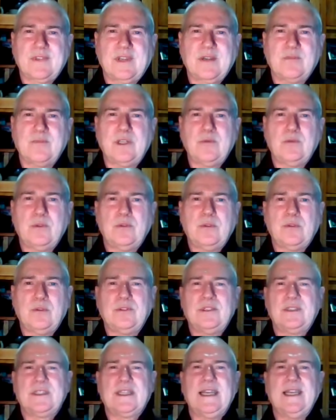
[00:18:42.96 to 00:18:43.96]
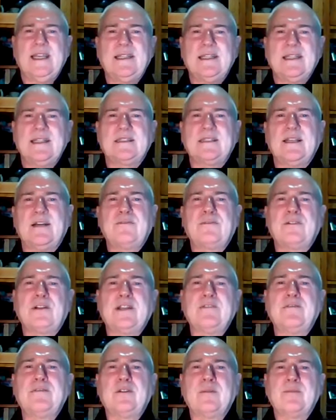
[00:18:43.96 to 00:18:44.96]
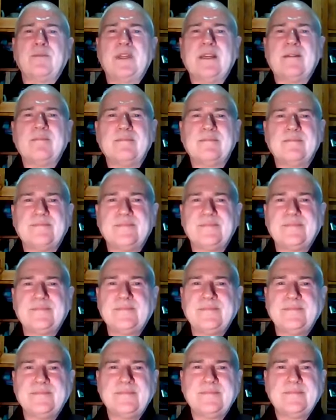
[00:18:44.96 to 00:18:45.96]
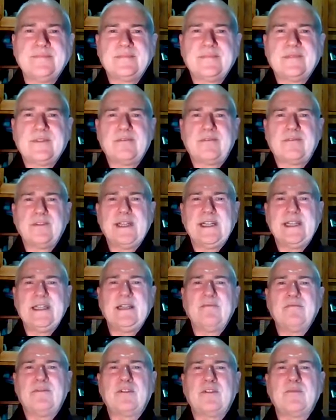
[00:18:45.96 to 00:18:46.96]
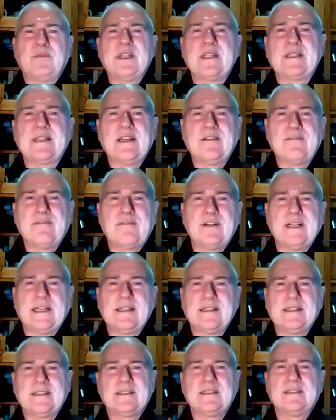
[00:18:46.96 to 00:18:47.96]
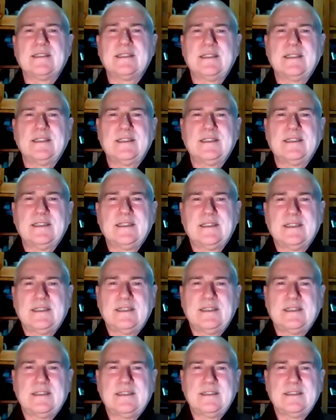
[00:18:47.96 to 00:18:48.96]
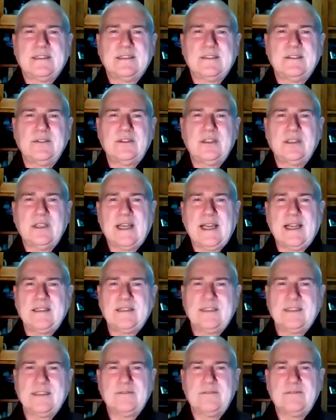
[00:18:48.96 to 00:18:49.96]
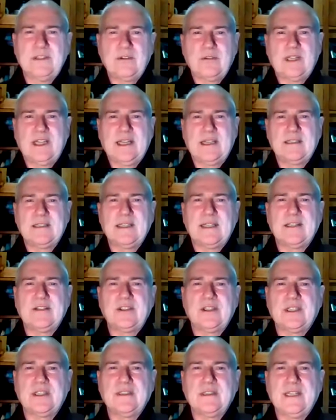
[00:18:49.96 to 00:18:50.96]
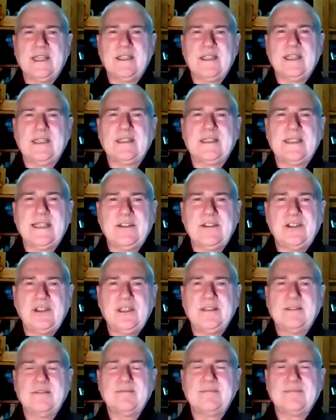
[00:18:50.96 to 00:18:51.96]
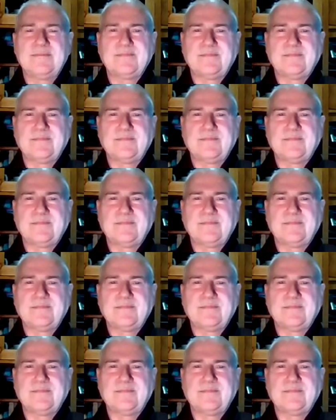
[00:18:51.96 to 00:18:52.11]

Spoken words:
And we will take their suffering from them, free them from the suffering, utilizing the visualization and the intention.